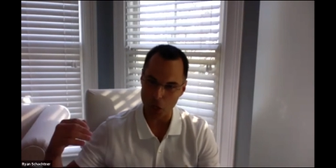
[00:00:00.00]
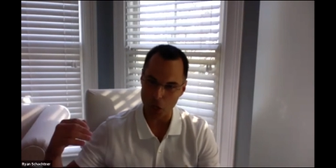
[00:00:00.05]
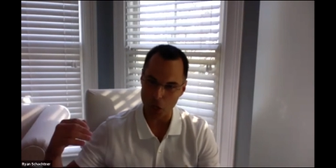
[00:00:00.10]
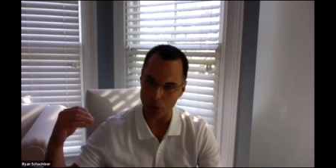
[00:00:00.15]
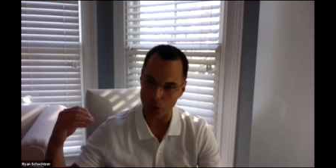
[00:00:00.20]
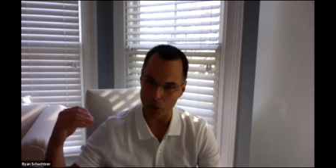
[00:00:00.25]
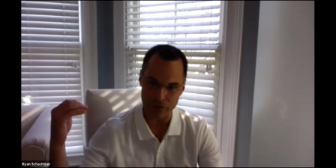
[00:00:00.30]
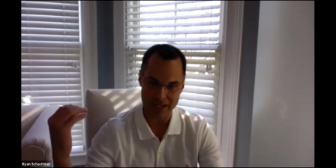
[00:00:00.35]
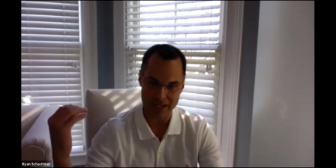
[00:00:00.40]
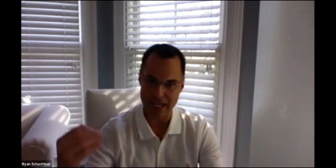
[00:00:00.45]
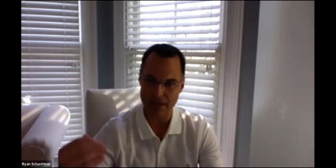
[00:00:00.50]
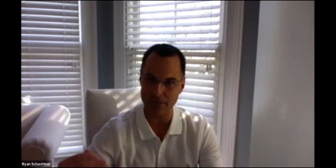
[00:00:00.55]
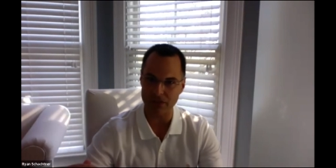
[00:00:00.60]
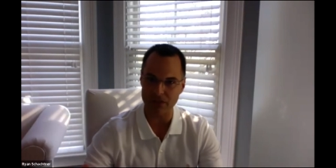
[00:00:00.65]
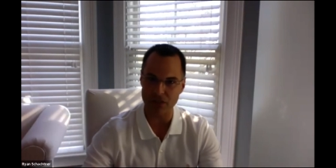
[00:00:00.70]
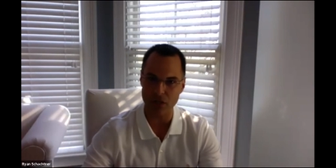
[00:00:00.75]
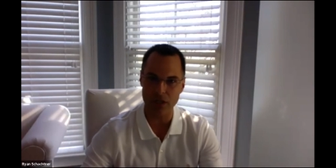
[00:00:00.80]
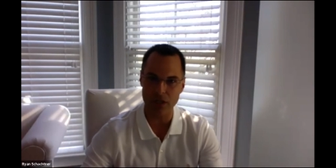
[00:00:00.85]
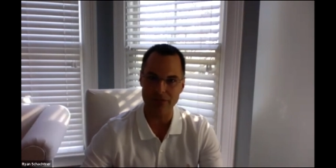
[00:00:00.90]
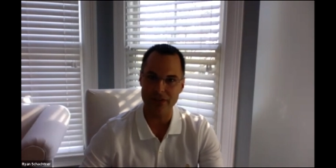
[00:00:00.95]
overcame
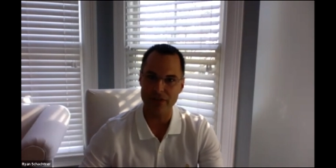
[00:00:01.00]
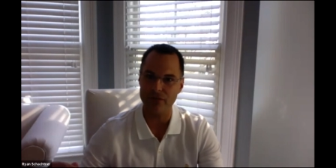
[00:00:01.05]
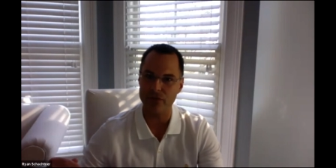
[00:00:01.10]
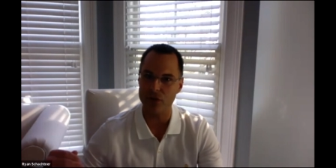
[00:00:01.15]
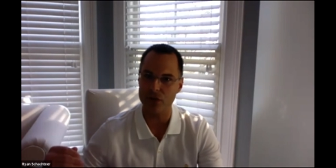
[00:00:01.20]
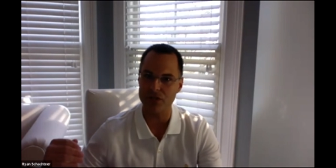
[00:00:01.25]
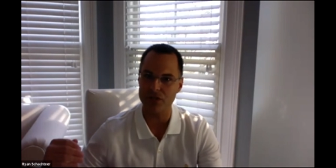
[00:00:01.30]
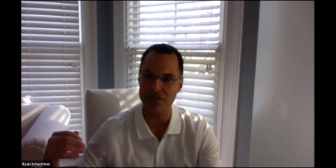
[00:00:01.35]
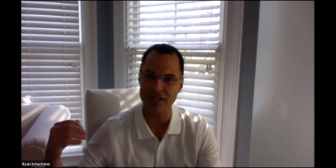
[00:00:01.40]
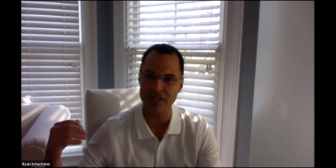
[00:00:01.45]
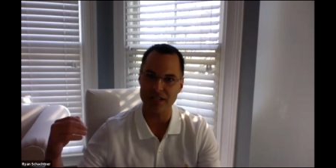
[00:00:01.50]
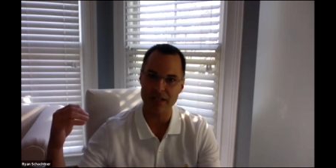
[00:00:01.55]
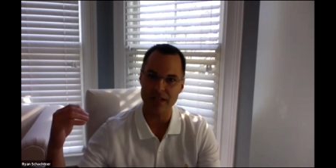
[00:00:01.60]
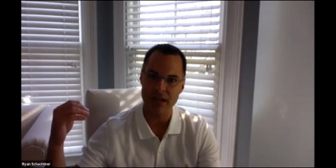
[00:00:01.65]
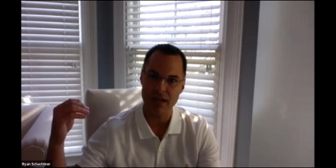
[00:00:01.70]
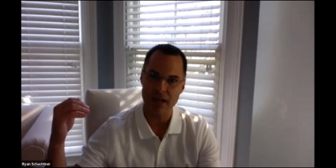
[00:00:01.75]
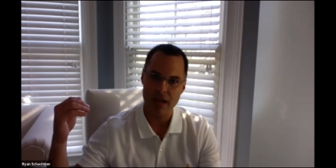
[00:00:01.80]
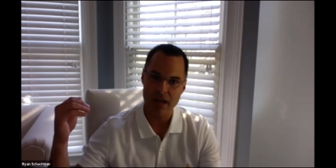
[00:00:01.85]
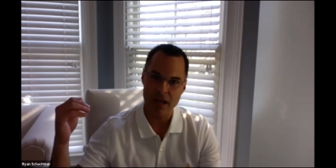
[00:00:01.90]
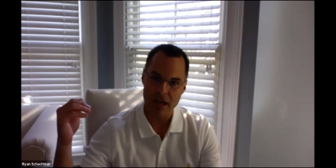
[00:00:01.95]
a ton of
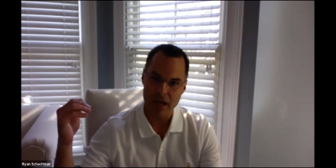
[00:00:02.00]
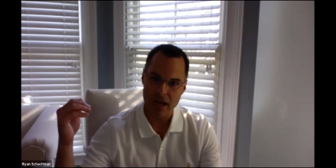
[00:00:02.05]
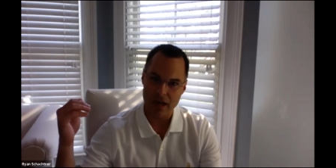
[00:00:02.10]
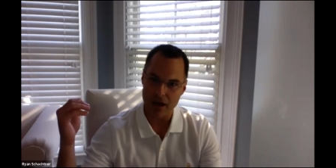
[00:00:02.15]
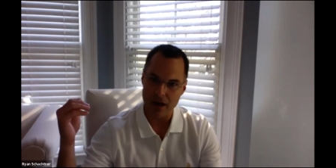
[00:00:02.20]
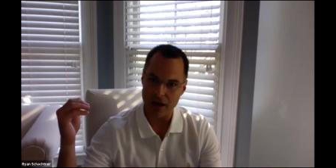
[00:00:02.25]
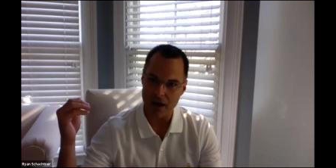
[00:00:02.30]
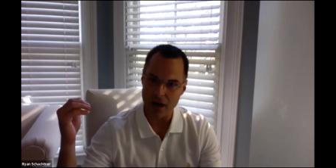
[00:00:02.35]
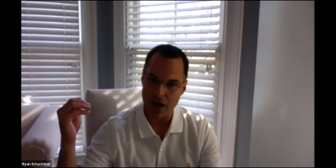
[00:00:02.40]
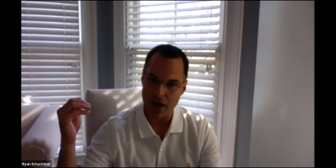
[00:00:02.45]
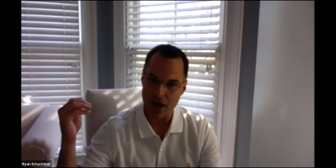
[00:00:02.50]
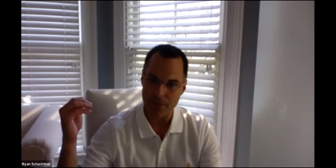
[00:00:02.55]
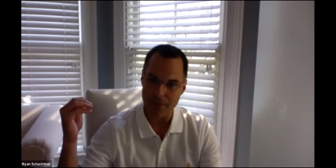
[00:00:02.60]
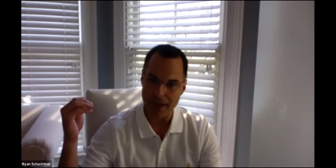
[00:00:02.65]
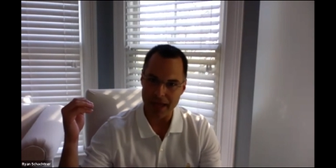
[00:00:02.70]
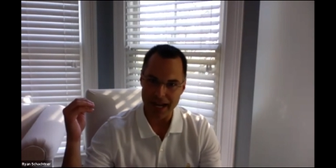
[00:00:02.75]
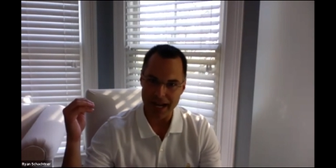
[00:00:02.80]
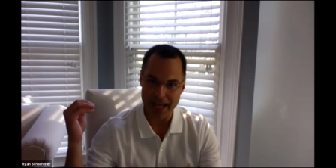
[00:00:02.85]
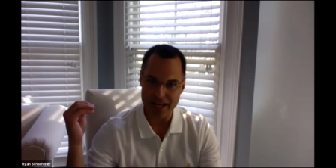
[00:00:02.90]
adversity, and